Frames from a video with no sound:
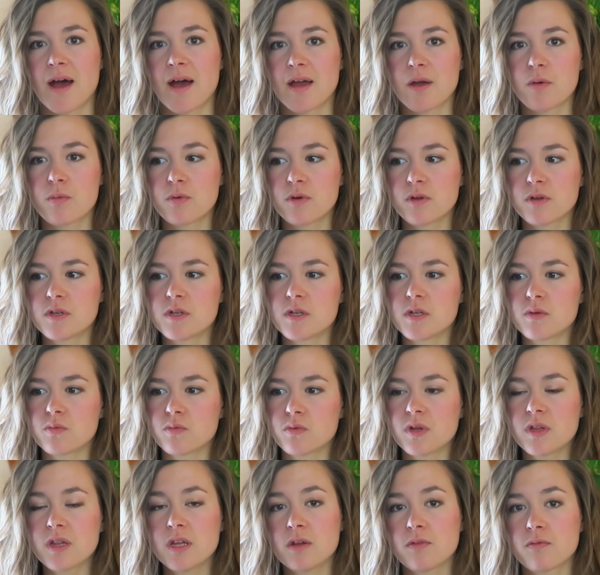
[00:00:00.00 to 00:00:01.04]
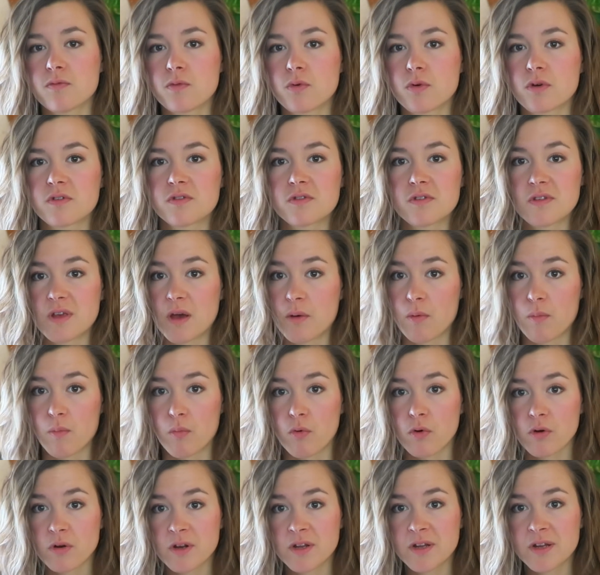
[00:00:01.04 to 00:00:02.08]
I would really enforce just how
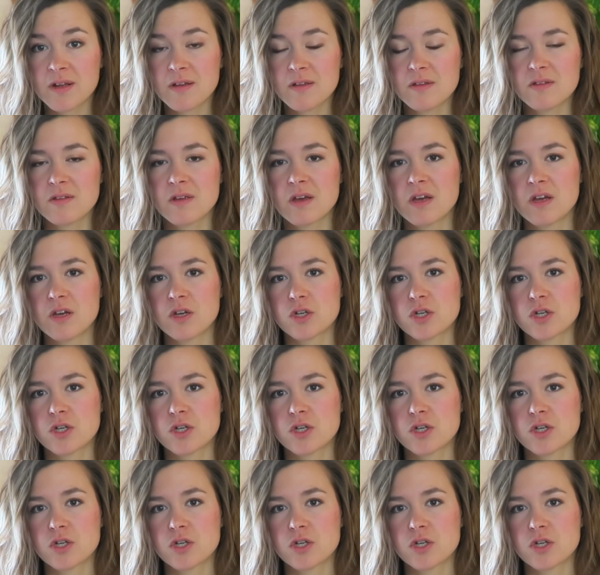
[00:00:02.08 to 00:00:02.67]
important it is.